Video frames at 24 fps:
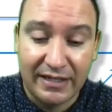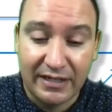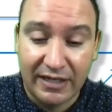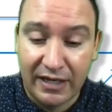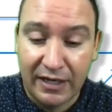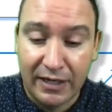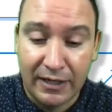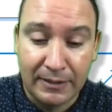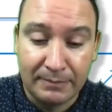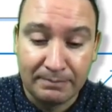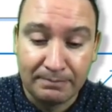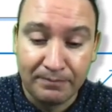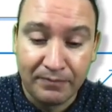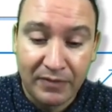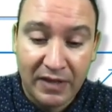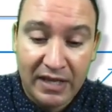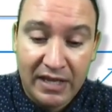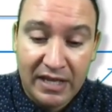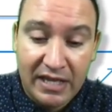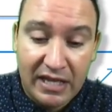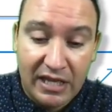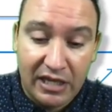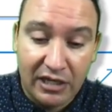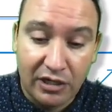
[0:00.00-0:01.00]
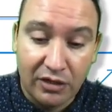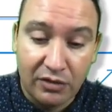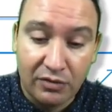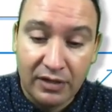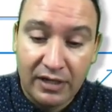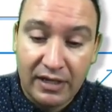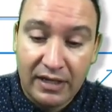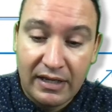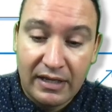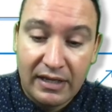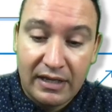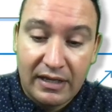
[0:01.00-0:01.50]

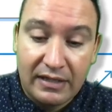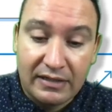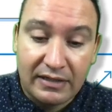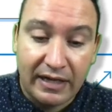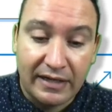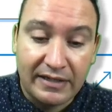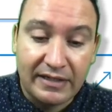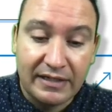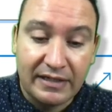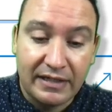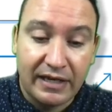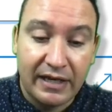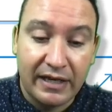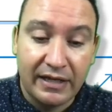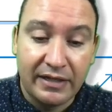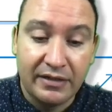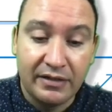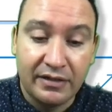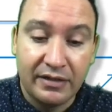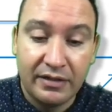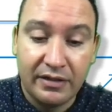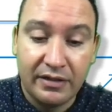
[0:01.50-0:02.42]
99%